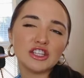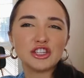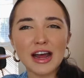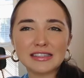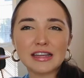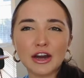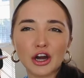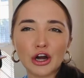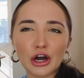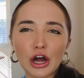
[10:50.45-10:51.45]
jet
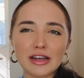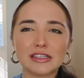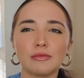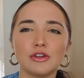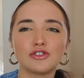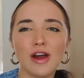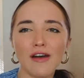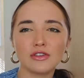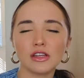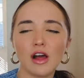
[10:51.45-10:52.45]
setter girl, someone who
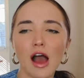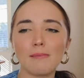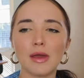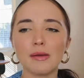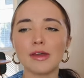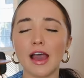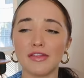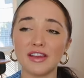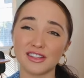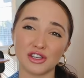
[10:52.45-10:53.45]
travels a lot. Maybe
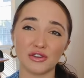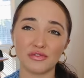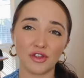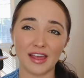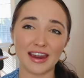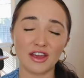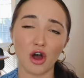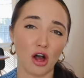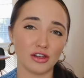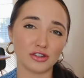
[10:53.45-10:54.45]
I think it's good for like any
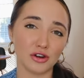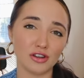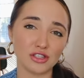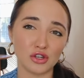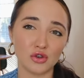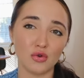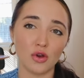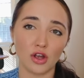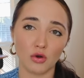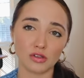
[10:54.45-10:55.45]
college girls
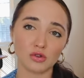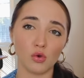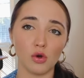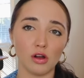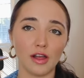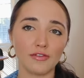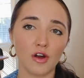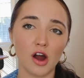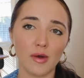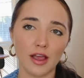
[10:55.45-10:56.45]
who go to school like
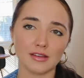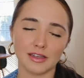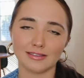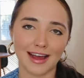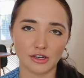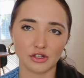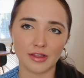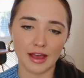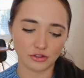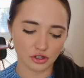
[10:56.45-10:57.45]
far away because like
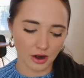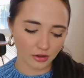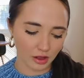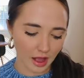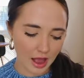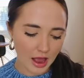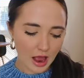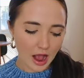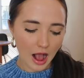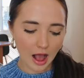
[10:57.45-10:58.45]
naturally they have to travel a lot.
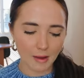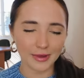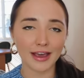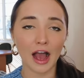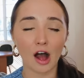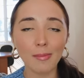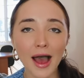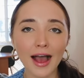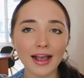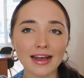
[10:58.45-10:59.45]
Um,
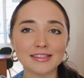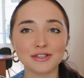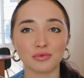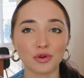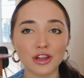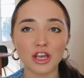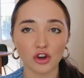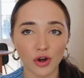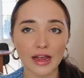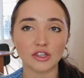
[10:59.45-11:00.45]
Calpak has this really
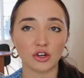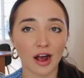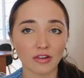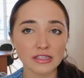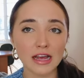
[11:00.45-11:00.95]
great travel